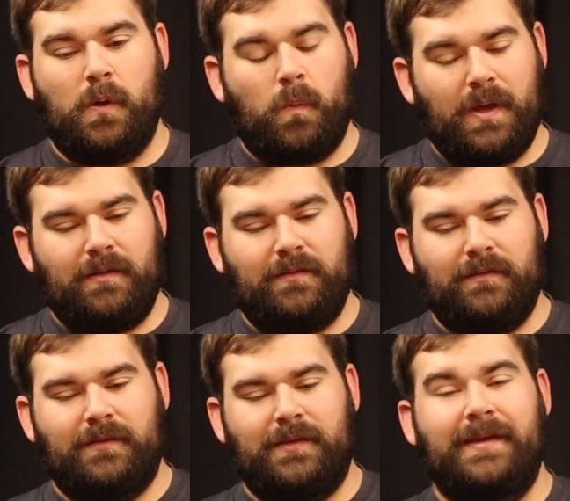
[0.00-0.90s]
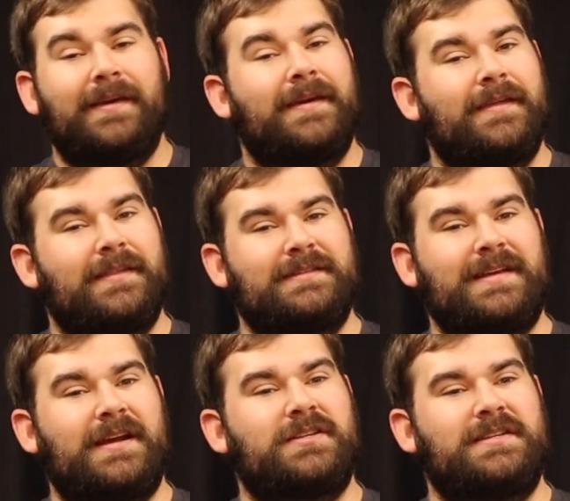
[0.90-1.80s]
Well, this is
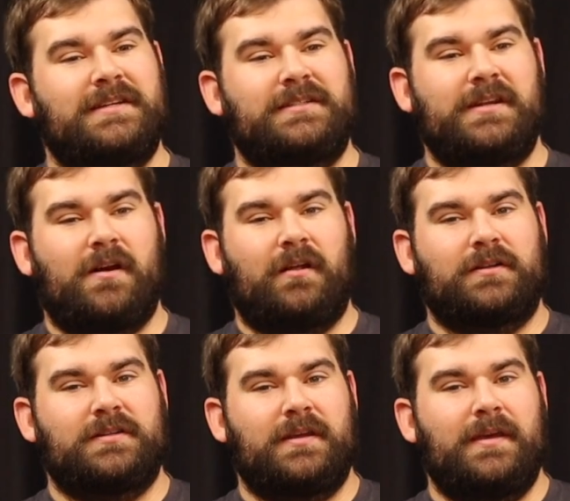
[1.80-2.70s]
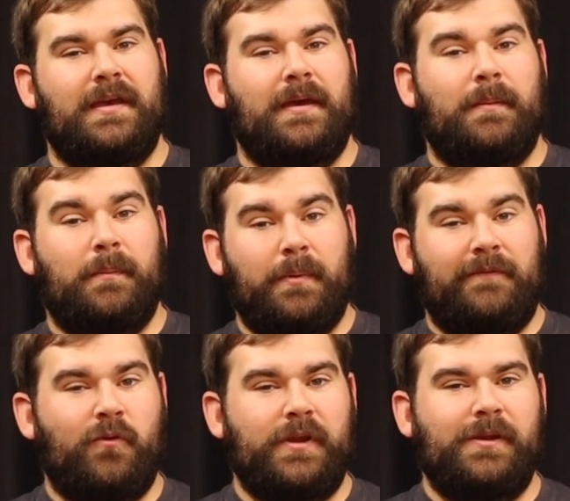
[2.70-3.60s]
actually $60. But
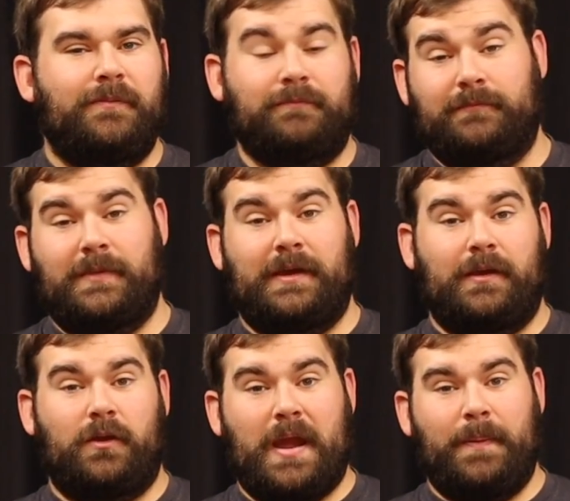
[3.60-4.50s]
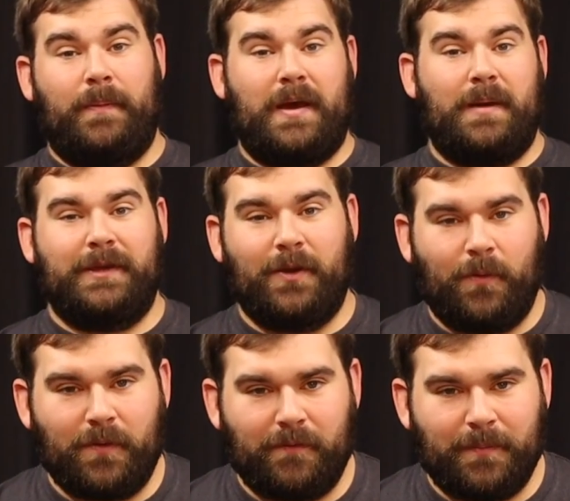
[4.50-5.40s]
before you gripe about me
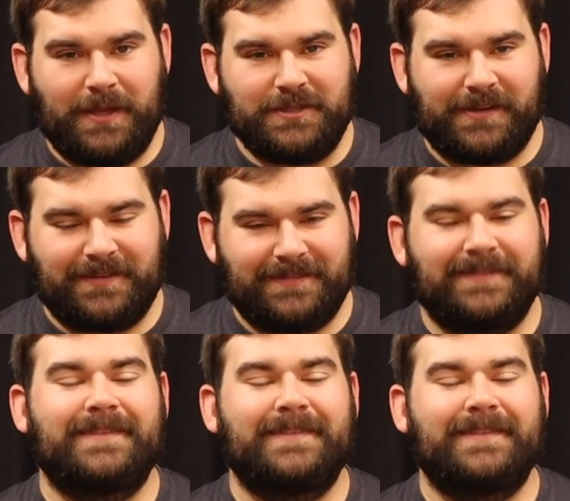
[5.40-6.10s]
going over budget,